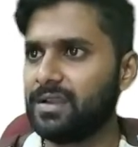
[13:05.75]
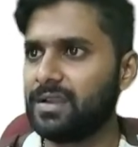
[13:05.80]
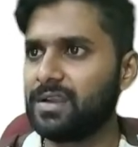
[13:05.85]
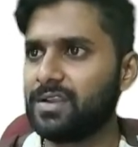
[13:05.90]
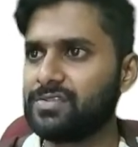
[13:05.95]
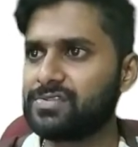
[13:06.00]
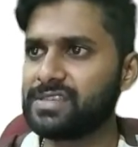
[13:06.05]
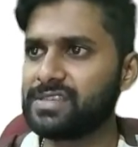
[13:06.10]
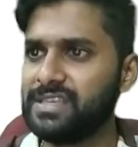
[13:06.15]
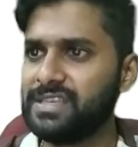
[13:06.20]

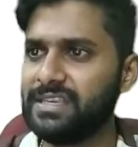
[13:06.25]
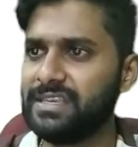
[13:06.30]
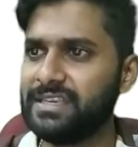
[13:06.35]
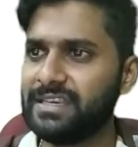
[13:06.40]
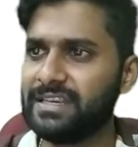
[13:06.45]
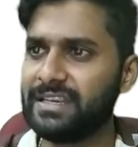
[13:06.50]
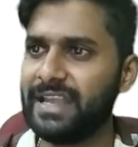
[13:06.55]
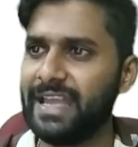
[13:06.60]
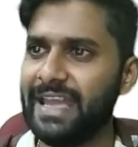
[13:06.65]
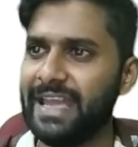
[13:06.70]
Now see
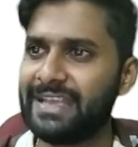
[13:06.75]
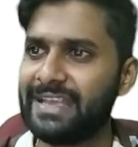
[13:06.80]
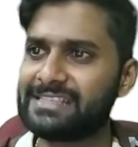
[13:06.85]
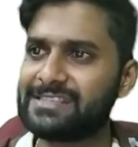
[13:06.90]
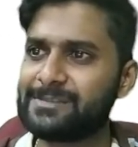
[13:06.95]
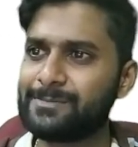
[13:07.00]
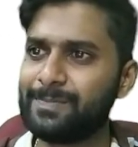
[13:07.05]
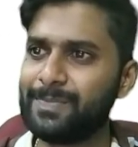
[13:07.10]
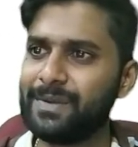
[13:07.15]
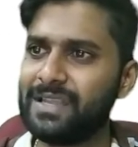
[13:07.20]
here,
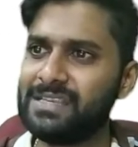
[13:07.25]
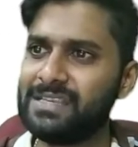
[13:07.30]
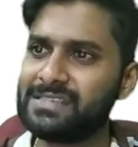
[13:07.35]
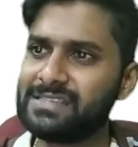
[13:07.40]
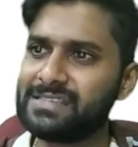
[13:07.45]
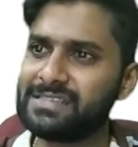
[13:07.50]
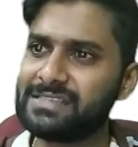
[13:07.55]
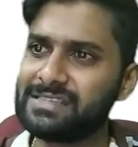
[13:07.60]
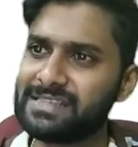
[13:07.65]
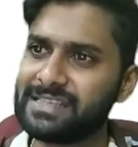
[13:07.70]
x
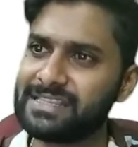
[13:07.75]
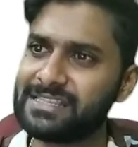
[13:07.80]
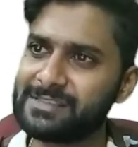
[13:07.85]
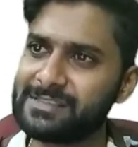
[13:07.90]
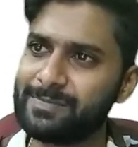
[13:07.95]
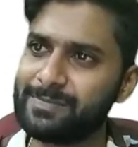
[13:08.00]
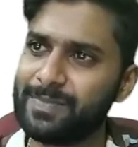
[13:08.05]
plus 6